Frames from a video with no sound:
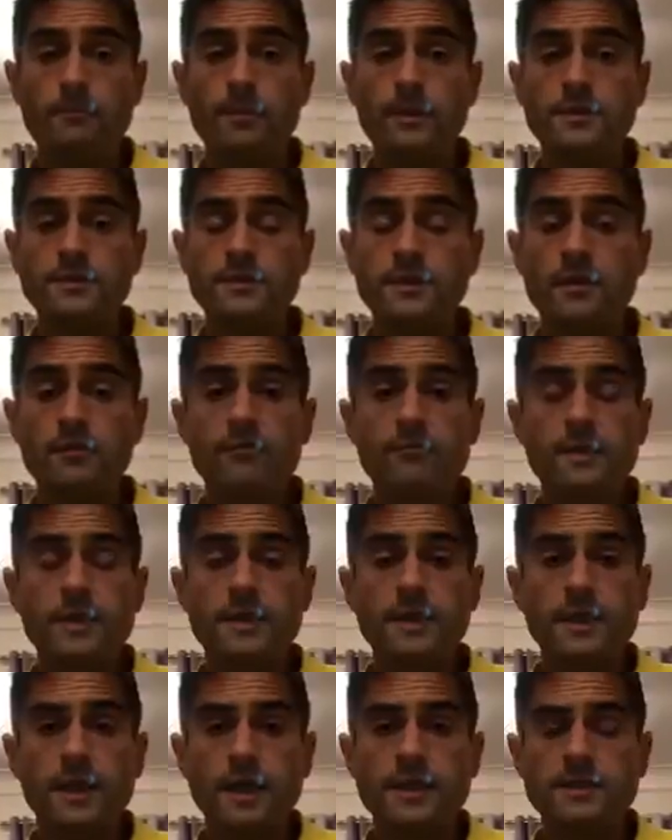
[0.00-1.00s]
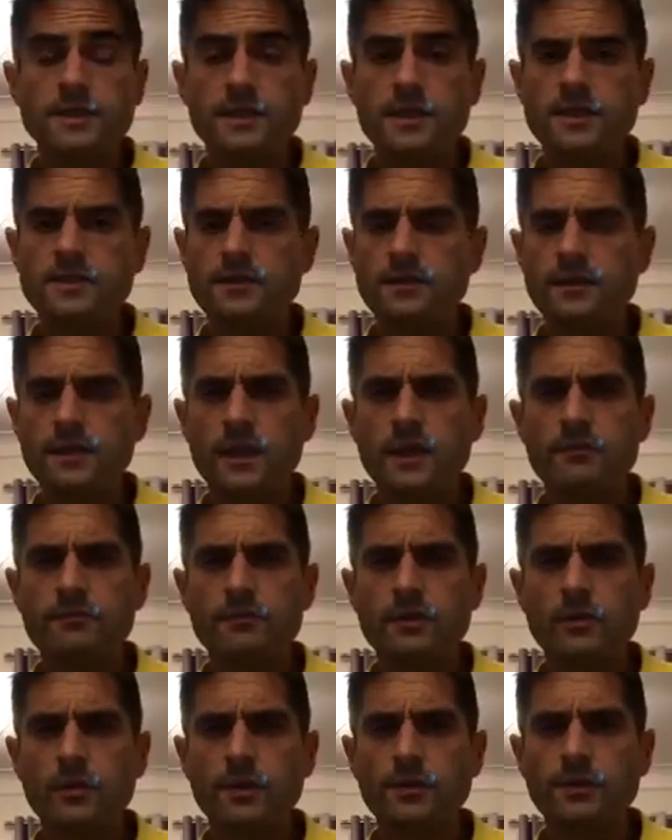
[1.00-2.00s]
But self-medicating, yes, I think
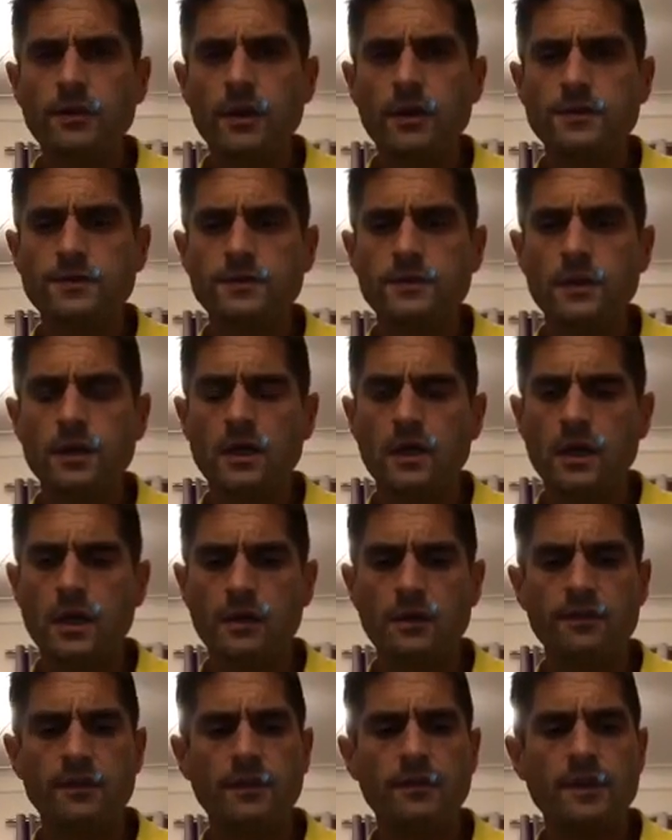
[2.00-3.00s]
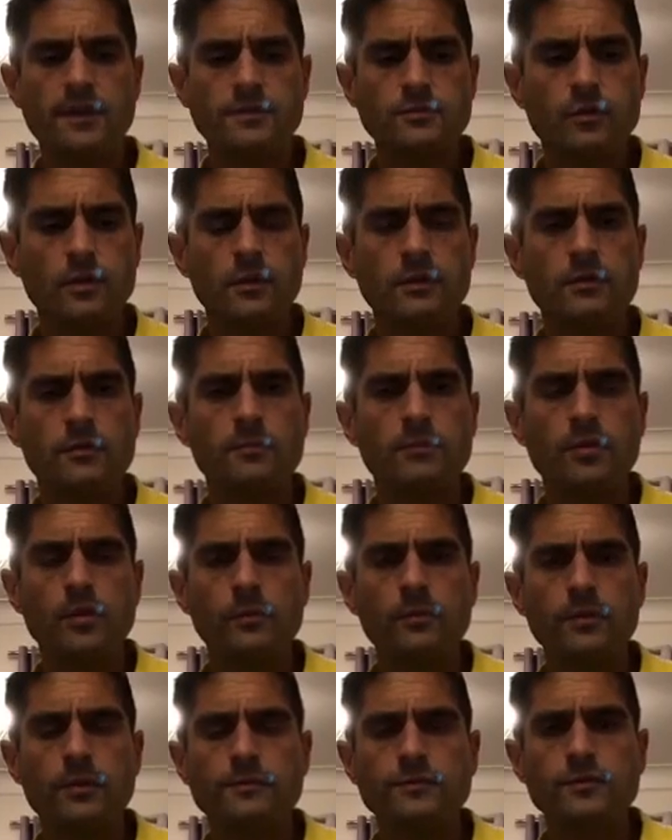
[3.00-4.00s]
everyone does, and I think that's one of the
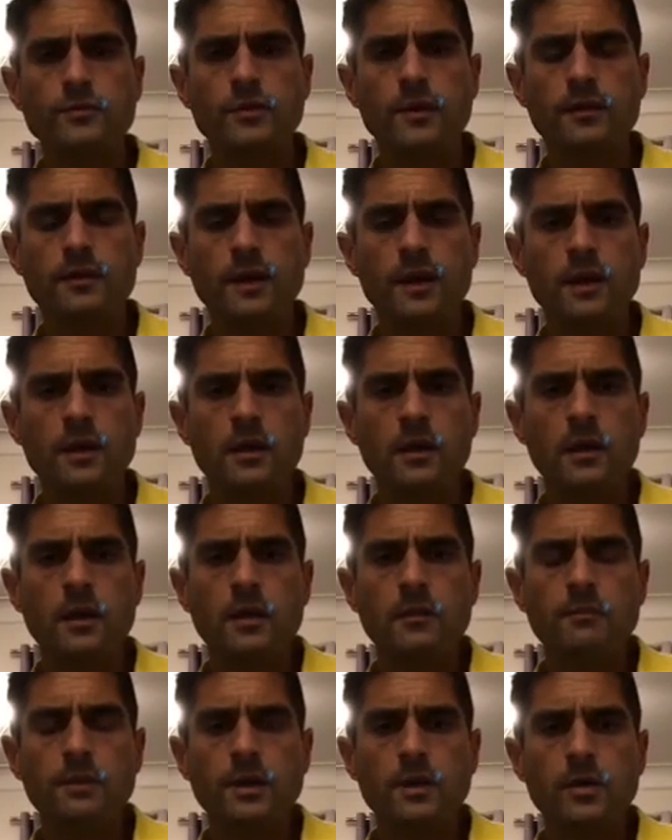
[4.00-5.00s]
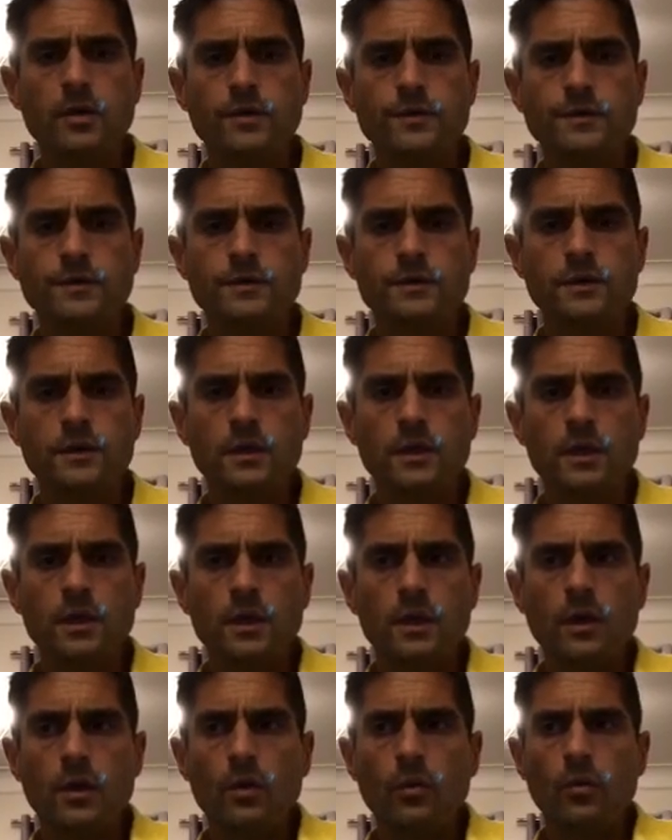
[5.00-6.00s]
problems with it, because
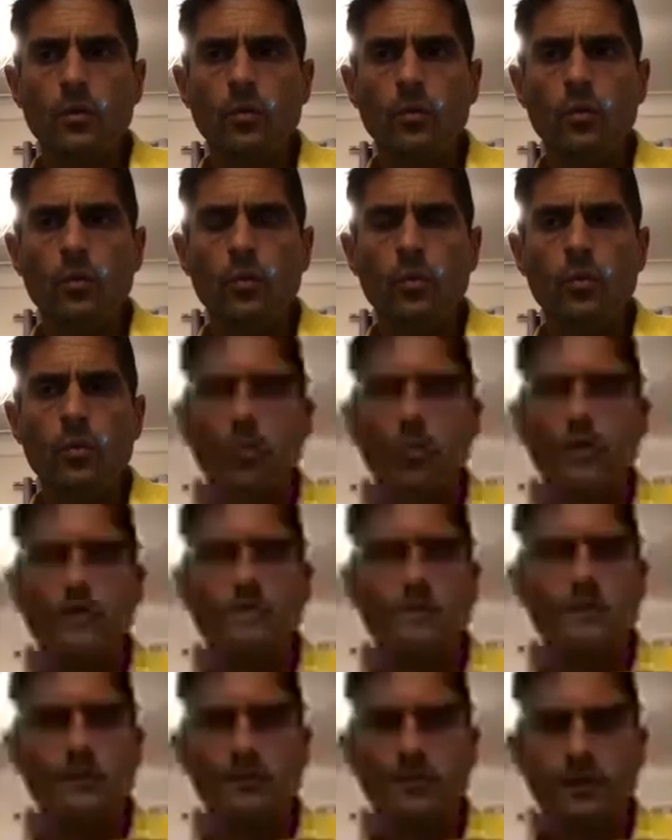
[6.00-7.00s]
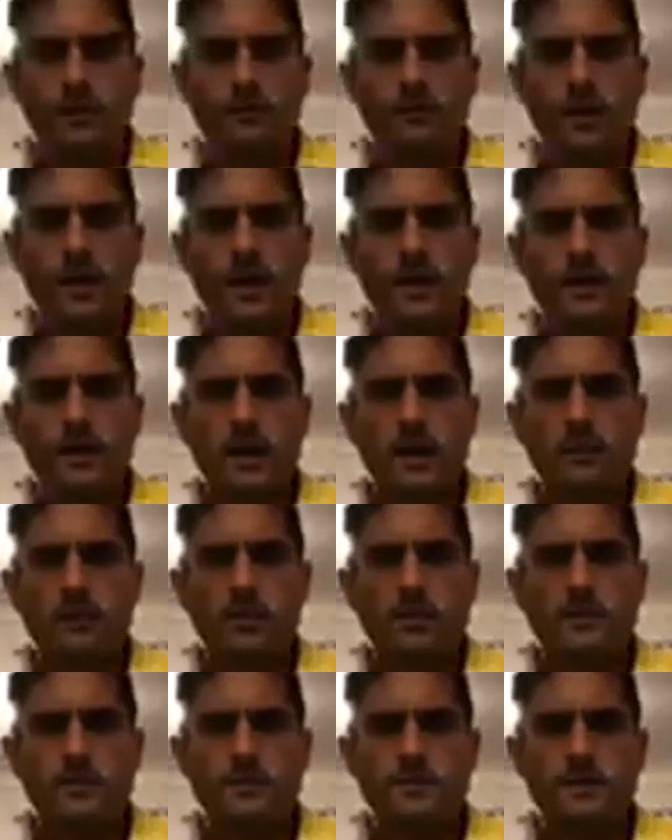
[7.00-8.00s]
when something bad
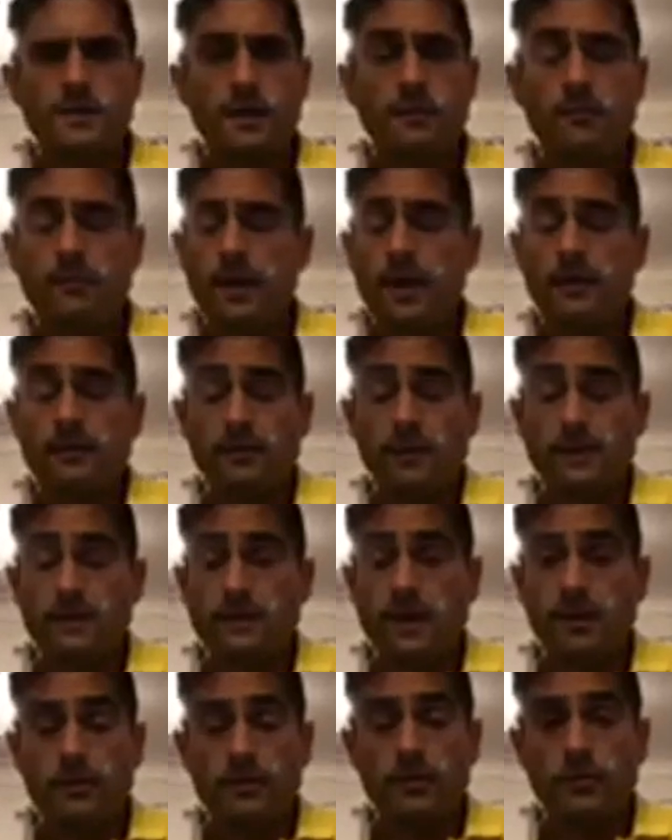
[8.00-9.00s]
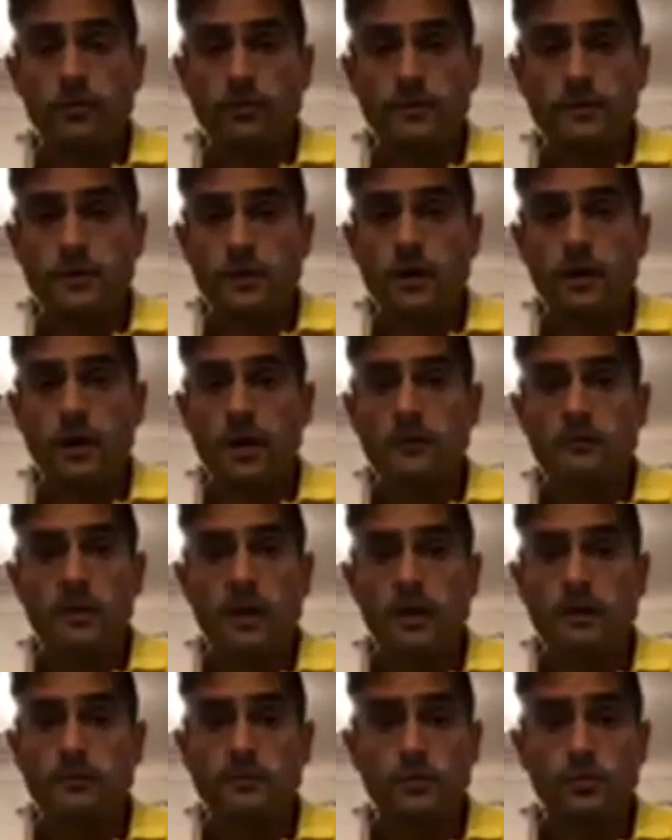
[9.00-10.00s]
happens, and bad things happen all the time,
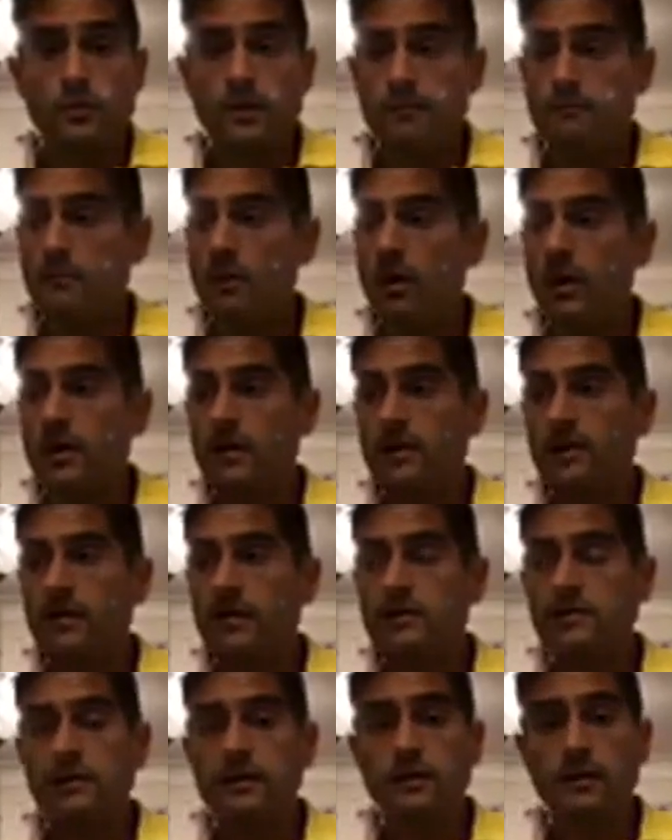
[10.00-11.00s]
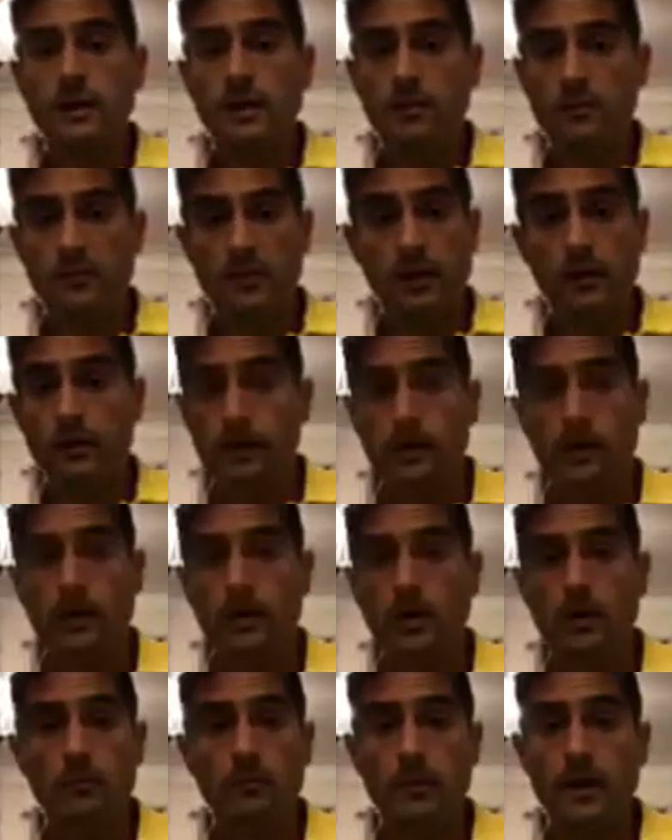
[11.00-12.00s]
and I'm talking minor things like you get a bill you
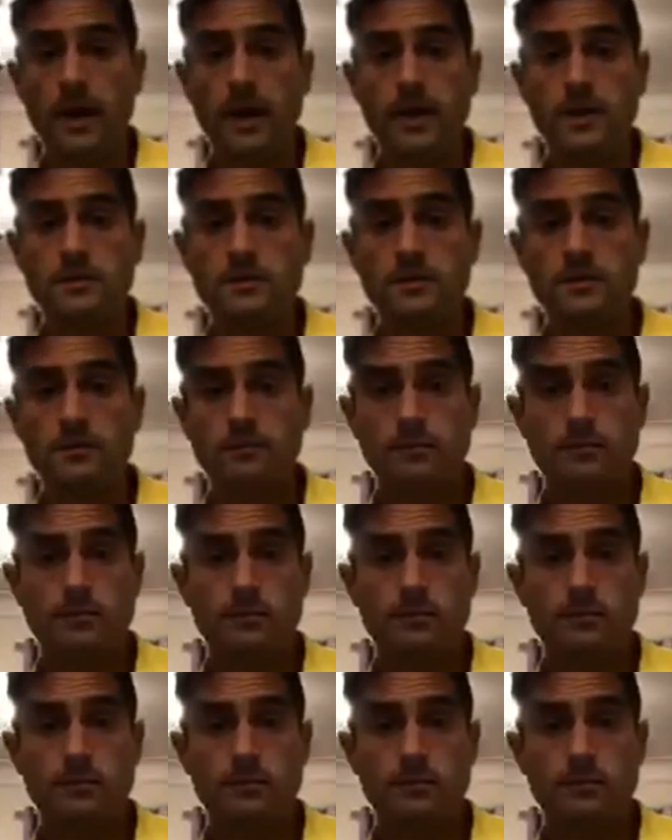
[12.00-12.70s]
can't pay, to